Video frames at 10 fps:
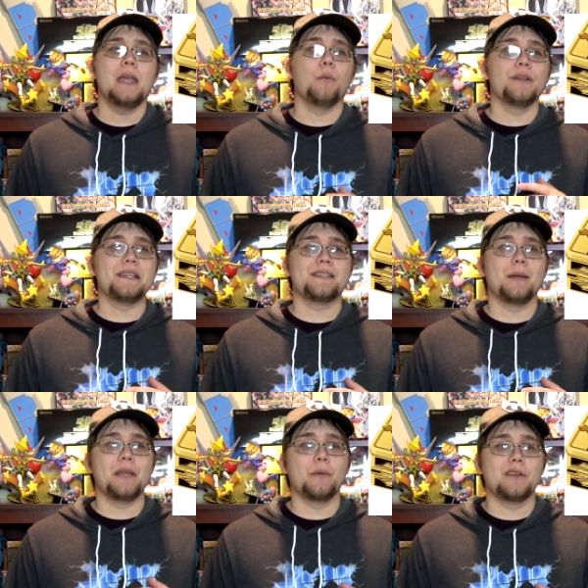it wasn't
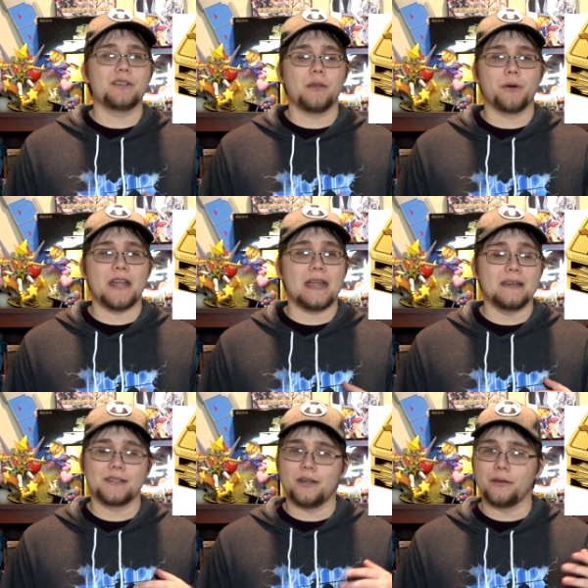something with just the
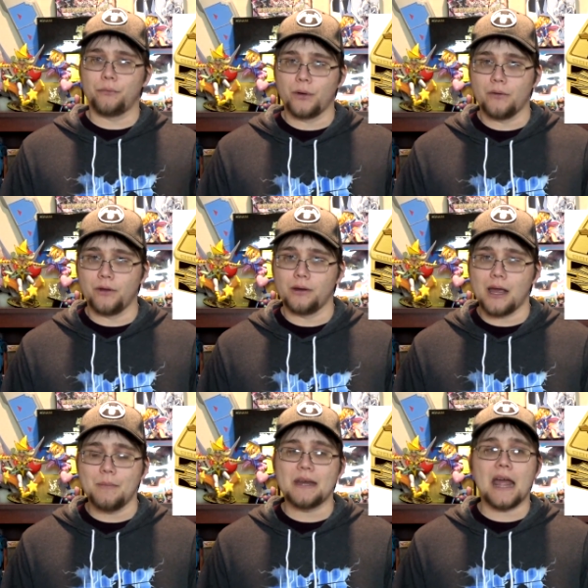protagonists on the front of it.
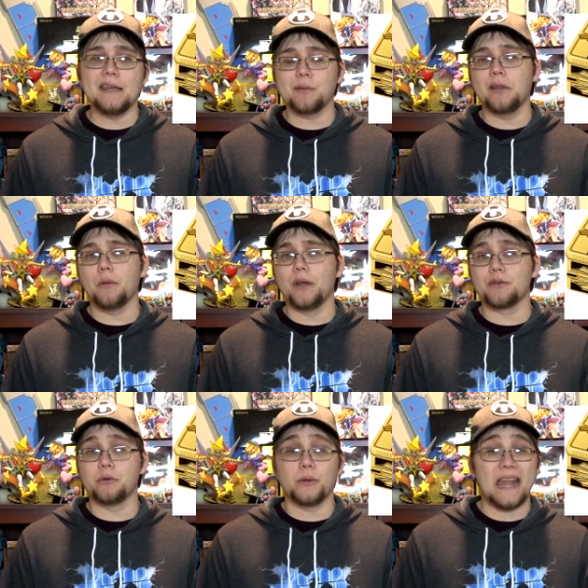I mean, I enjoyed the ones
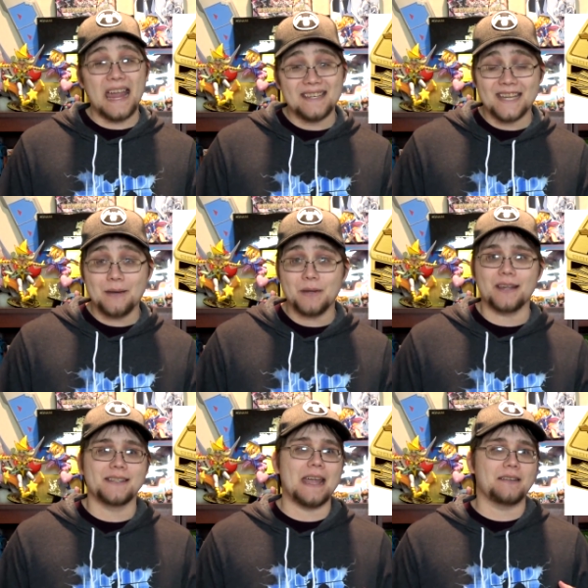from 2018
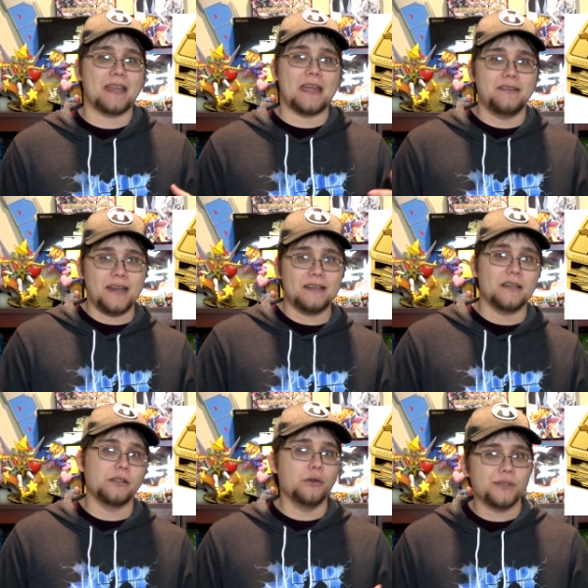because they actually had
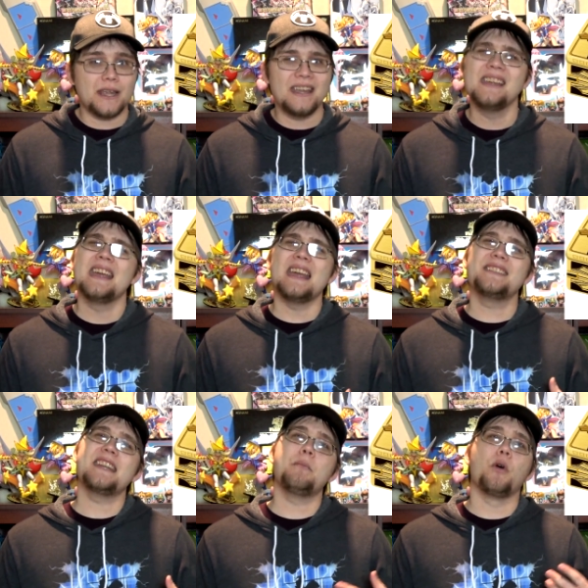Jaden and Yusei, and
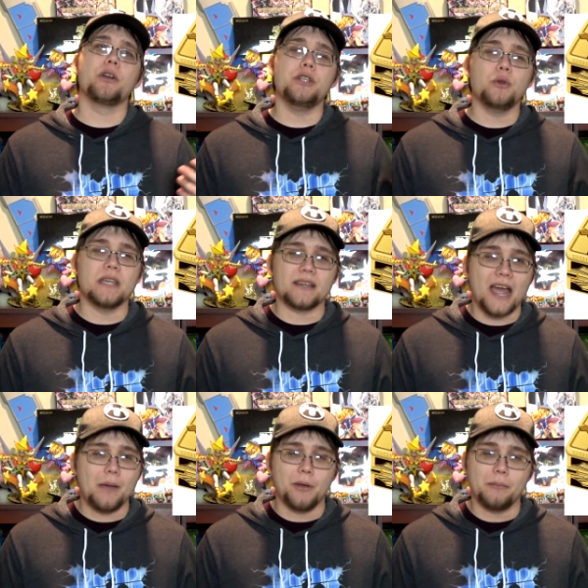Cinnamore and Yugi and
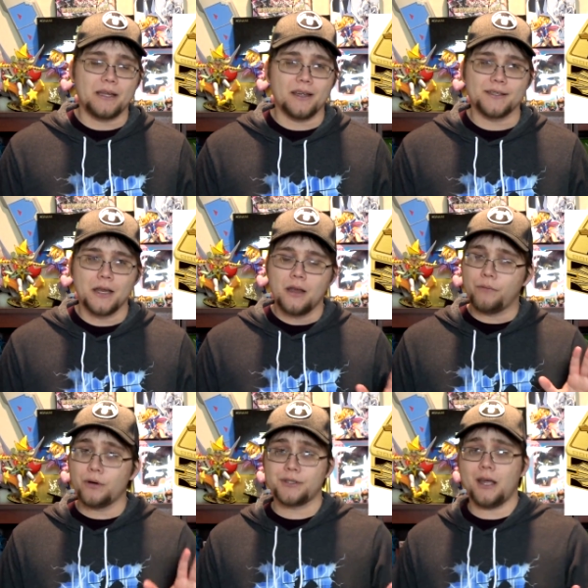Kaiba, because
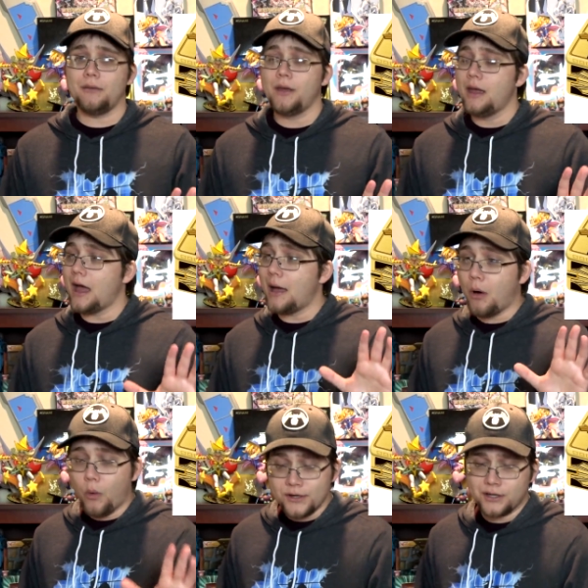first off, I'm
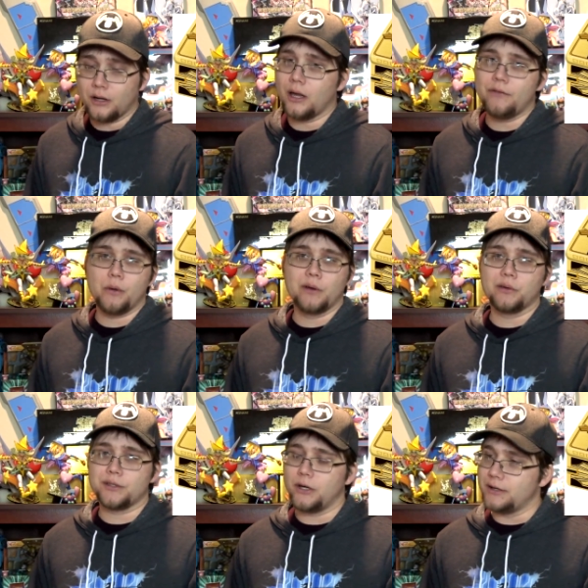always going to love the
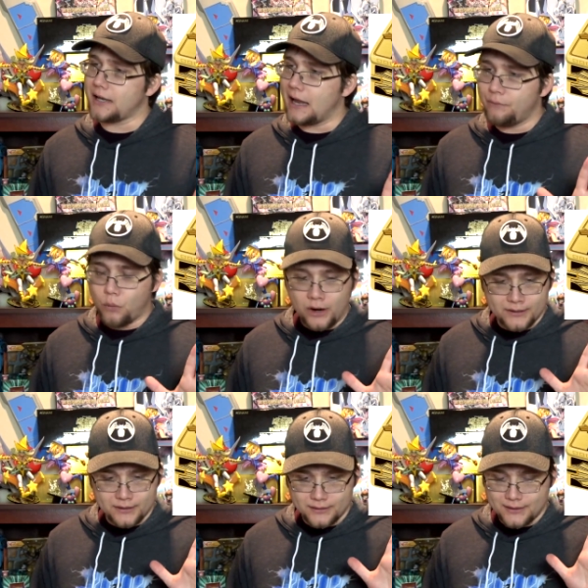original series. I've
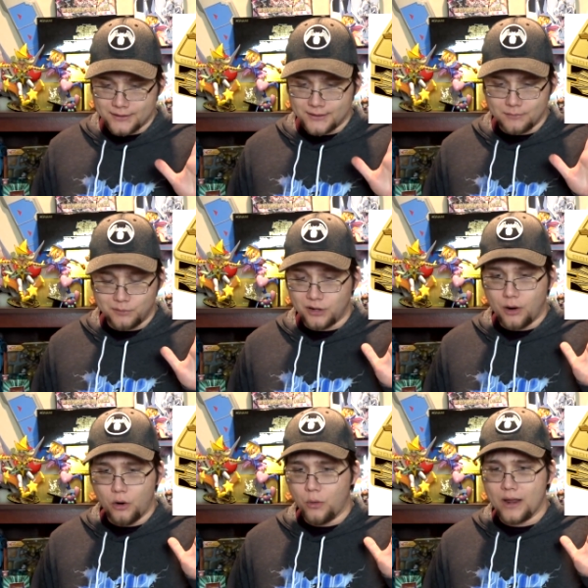watched this
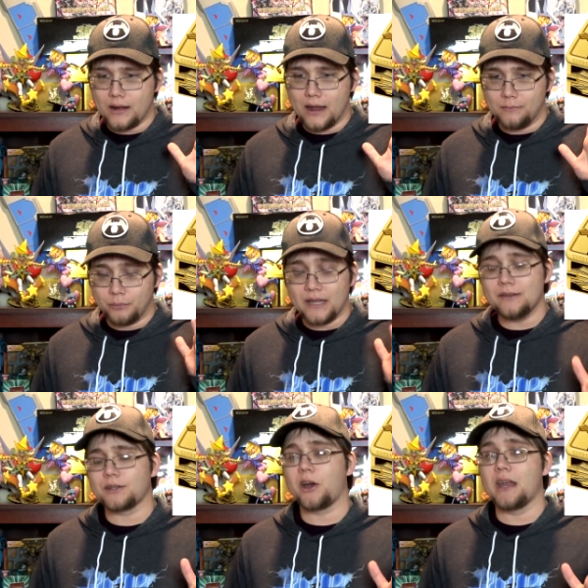show and
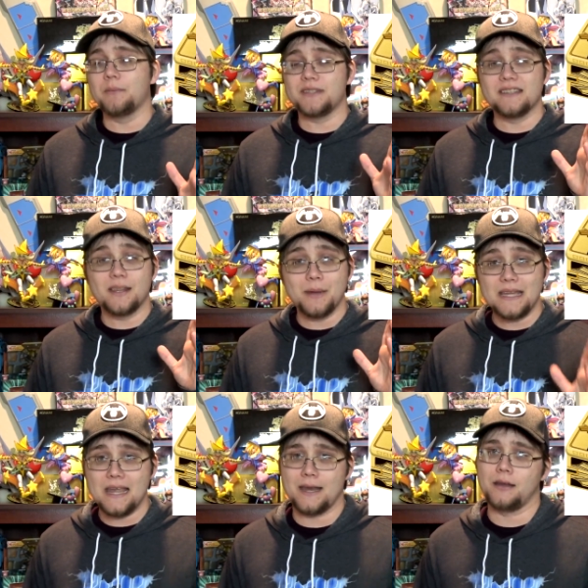played this card game since the
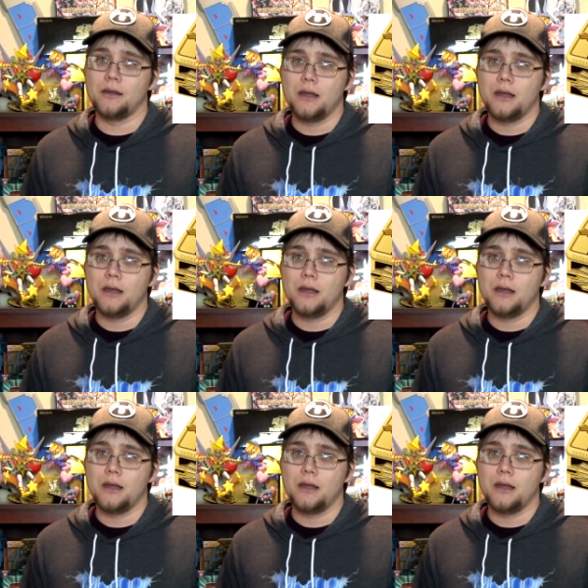beginning.